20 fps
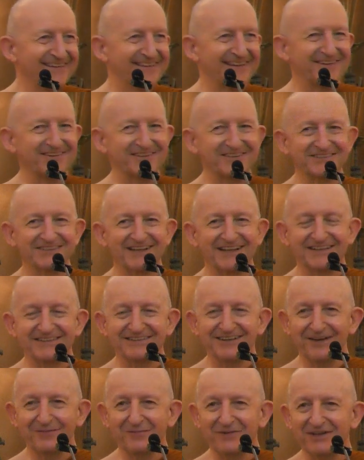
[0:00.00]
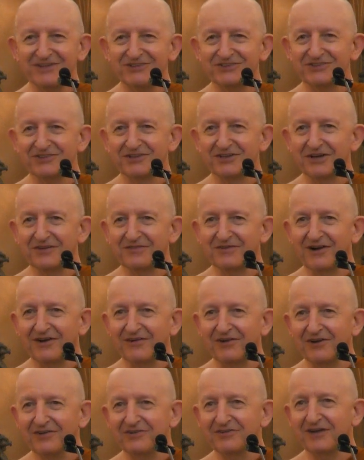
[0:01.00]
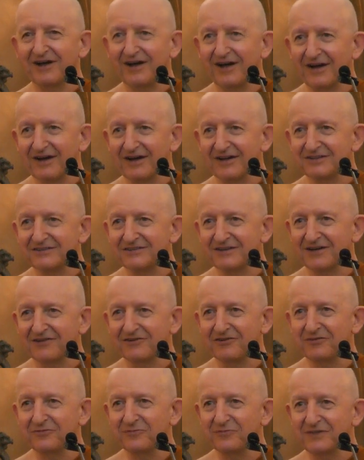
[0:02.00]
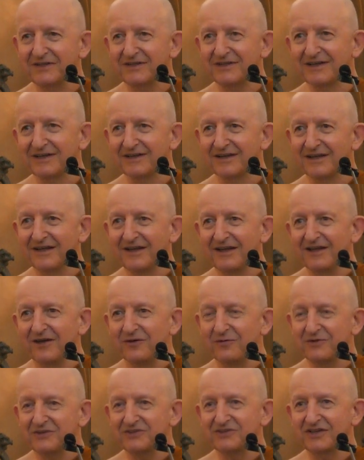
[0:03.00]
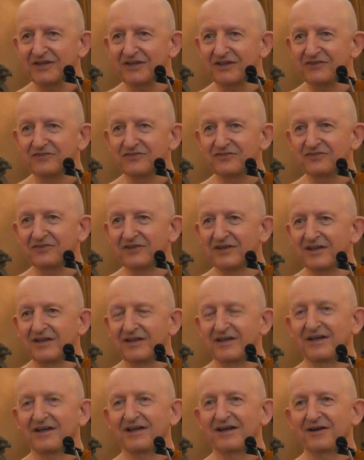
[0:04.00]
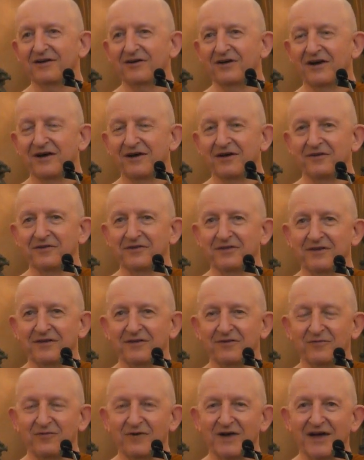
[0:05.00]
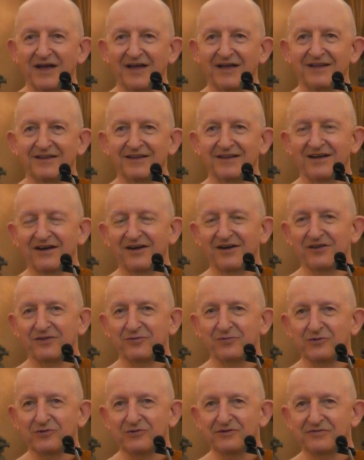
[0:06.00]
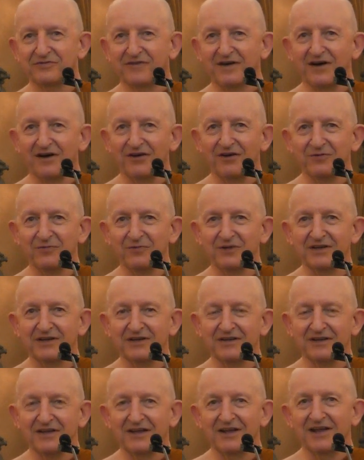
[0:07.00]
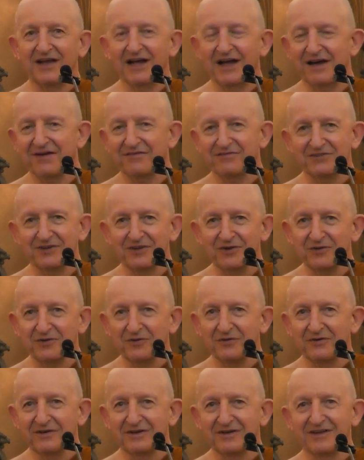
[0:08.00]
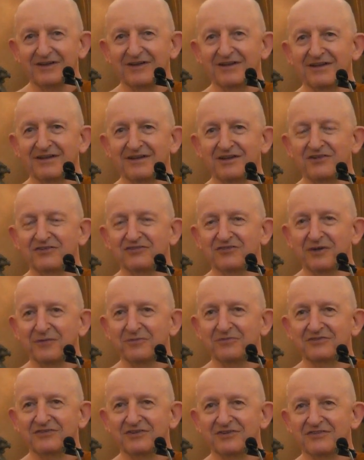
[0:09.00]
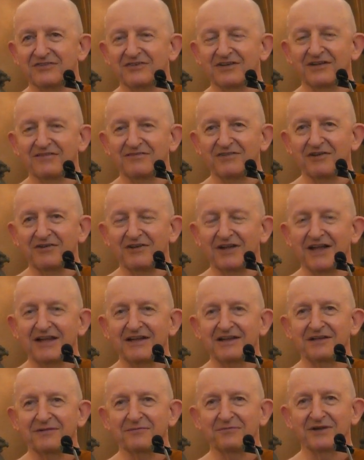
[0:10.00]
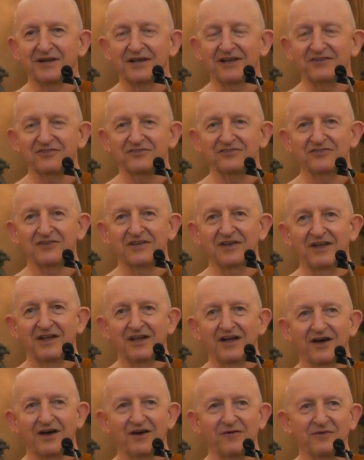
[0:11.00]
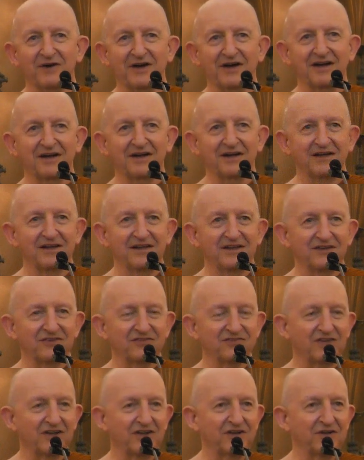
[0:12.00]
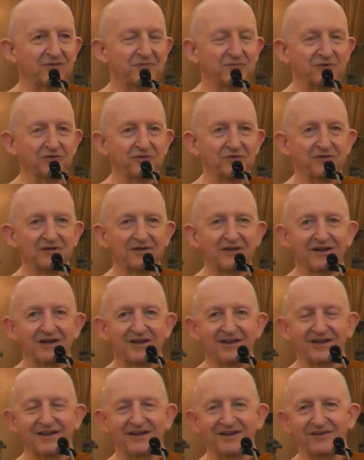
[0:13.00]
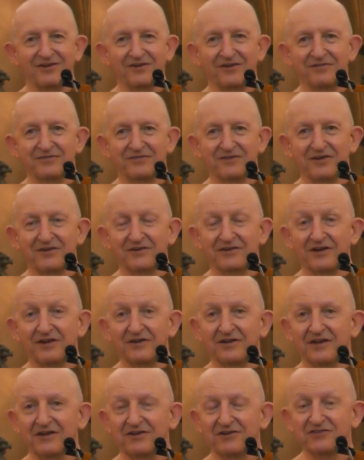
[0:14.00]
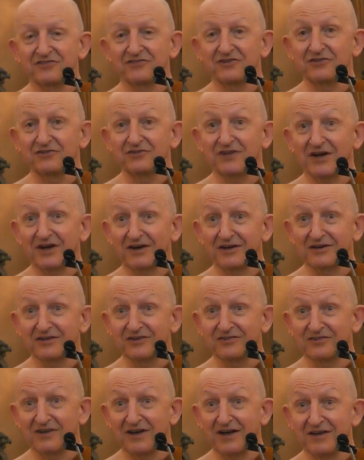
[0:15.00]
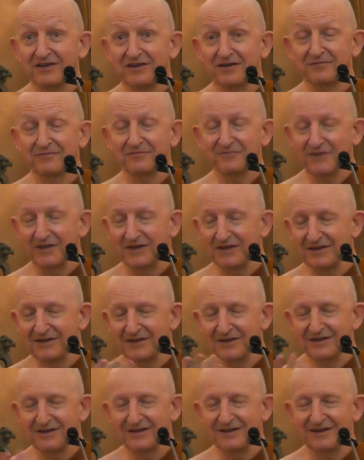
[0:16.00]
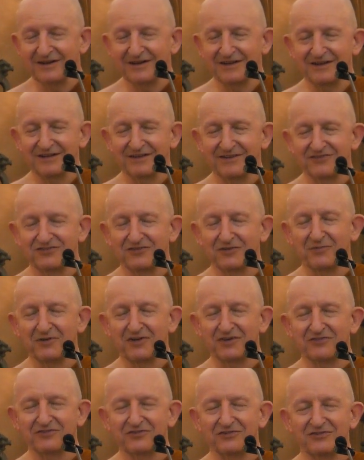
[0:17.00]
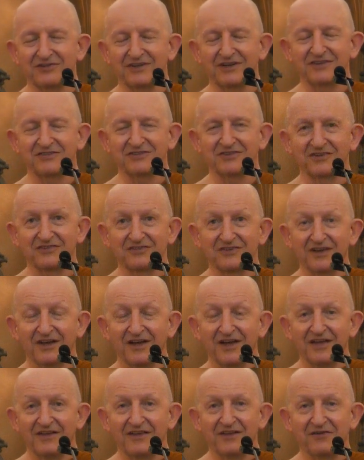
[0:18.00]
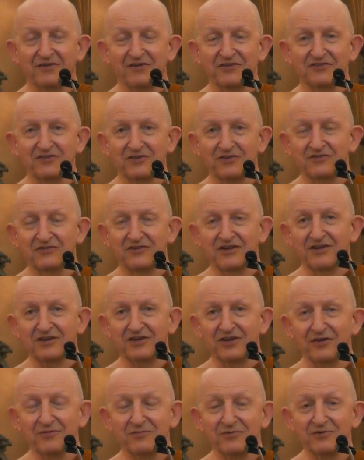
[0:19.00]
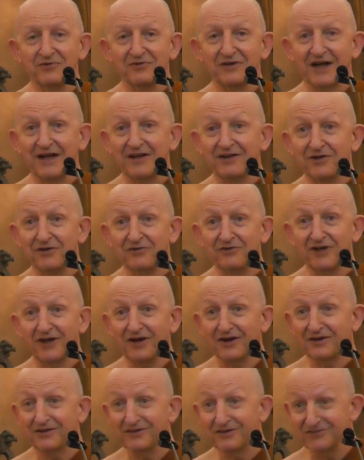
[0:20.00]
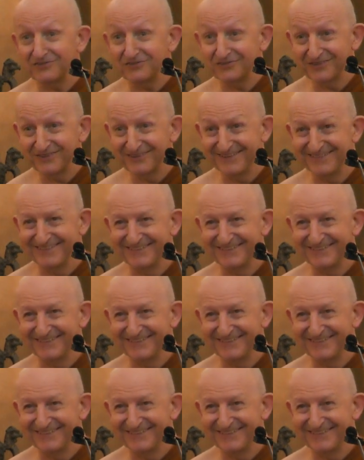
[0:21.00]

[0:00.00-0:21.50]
There is that dimension of our own heart, our own being, which is where earth, water, fire, and wind have no substance, they have no landing place, where sun and moon are not felt, and there is no darkness either. In a similar sutta, he says, there is no sun, no moon, and no darkness.